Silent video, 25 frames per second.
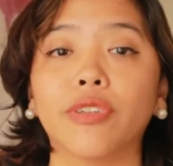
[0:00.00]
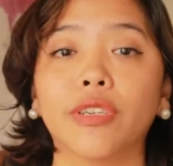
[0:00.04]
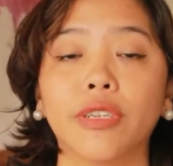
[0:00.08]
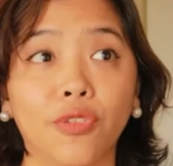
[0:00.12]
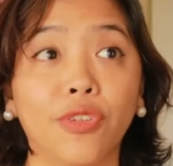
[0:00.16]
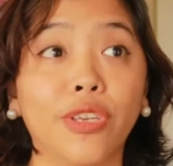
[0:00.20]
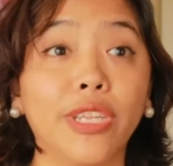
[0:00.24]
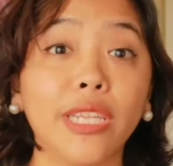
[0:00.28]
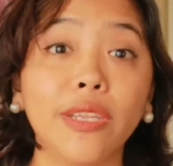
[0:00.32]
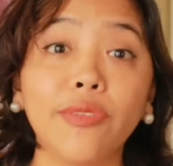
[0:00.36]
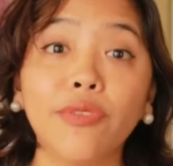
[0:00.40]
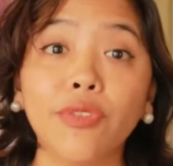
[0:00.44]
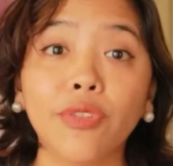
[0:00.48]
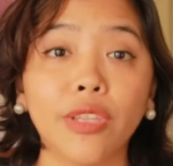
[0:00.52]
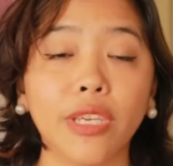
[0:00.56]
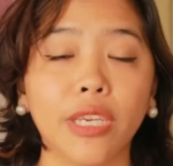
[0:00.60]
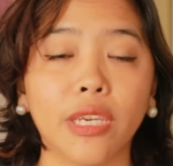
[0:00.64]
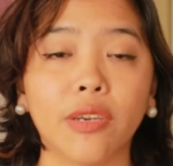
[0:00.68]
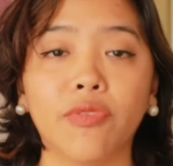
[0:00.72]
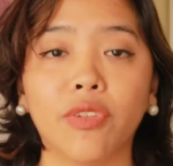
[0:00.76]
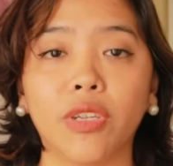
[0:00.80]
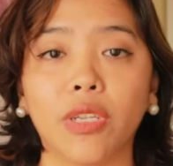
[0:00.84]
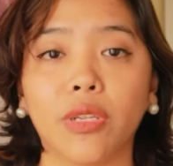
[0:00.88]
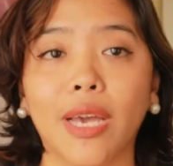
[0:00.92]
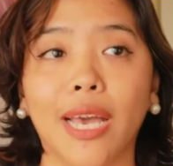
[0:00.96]
You can even think
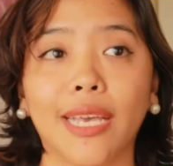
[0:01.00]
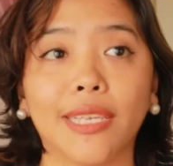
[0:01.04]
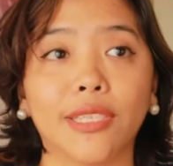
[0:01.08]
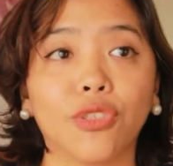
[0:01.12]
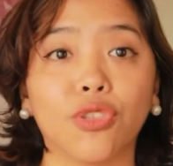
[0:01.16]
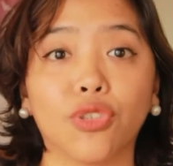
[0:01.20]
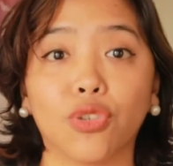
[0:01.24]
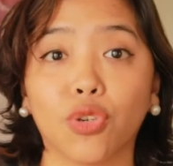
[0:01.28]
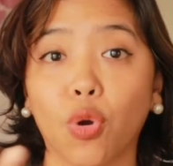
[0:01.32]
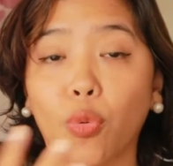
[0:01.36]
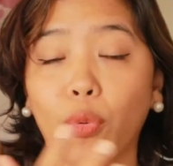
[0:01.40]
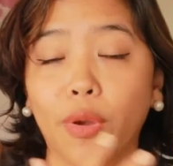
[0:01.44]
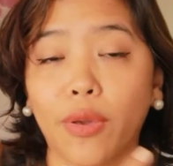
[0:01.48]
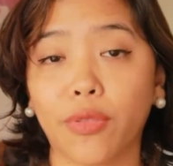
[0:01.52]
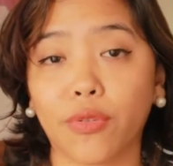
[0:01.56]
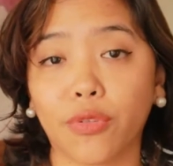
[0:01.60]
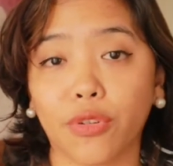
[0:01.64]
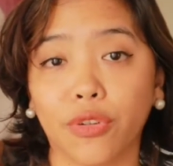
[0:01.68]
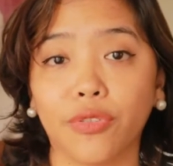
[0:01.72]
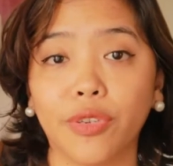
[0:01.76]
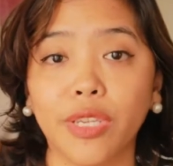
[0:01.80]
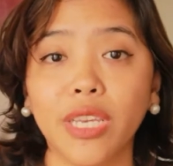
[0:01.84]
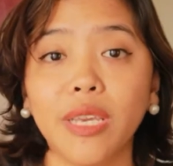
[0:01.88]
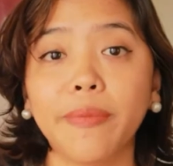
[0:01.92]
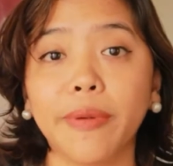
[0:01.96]
of it as you're going through
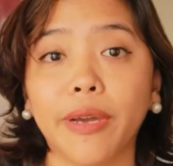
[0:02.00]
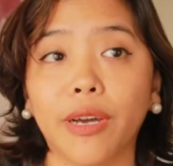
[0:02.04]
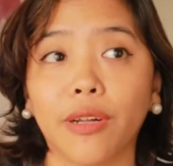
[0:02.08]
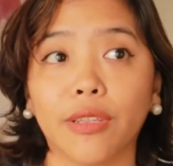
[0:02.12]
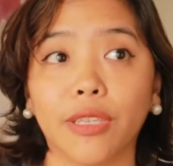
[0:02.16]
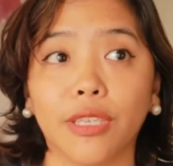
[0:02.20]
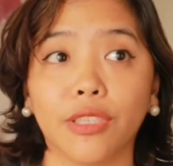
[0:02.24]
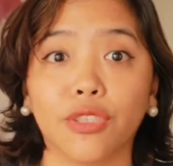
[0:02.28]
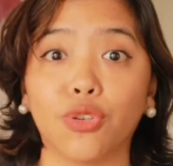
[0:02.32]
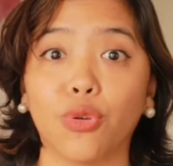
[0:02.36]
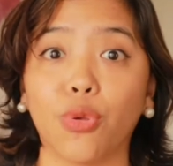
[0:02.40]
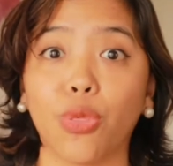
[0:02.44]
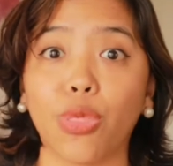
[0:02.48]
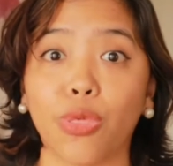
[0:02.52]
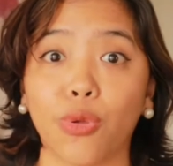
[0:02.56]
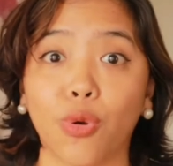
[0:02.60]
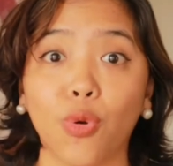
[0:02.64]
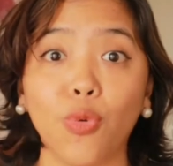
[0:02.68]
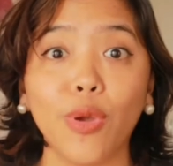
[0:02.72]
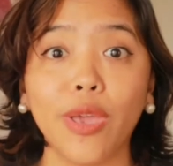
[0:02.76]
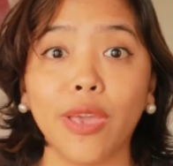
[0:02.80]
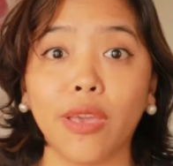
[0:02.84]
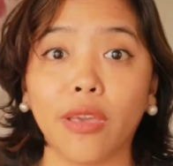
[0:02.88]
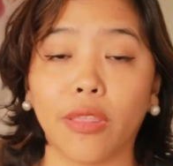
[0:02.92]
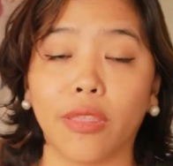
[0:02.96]
your email as you're
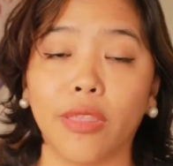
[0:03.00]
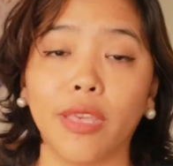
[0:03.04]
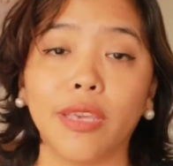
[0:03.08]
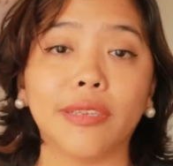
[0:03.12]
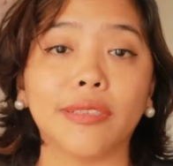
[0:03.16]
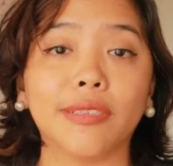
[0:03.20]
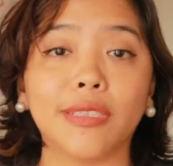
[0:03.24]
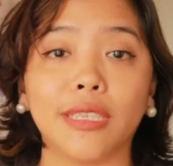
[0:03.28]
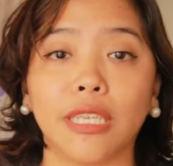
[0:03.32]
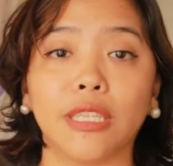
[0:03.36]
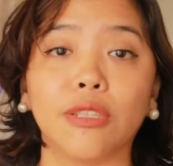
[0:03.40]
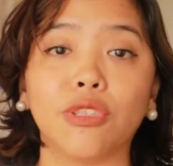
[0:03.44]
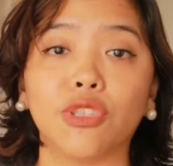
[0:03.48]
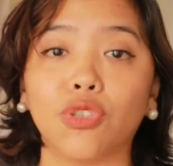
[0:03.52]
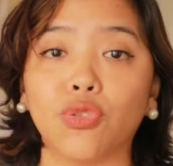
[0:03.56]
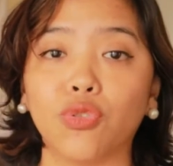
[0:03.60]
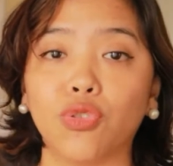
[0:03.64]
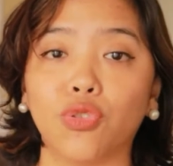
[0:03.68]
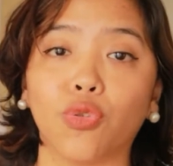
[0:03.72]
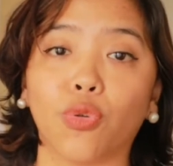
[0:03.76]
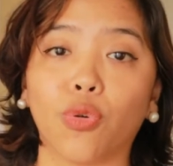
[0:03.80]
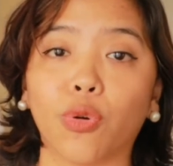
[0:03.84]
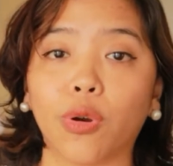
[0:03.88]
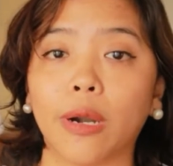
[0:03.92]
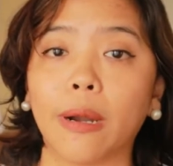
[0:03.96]
throwing things into
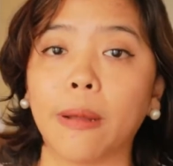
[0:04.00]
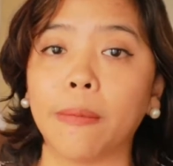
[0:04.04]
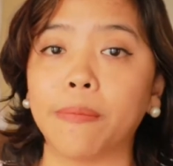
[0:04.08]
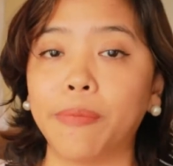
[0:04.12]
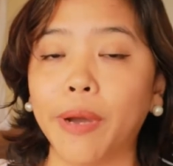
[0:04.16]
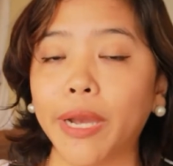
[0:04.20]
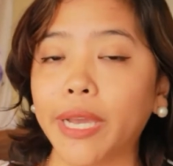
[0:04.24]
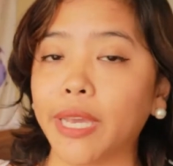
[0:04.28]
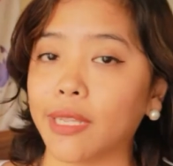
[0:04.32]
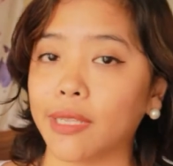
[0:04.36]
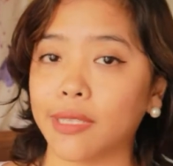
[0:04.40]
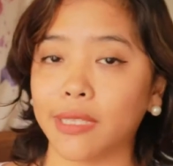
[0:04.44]
your bucket.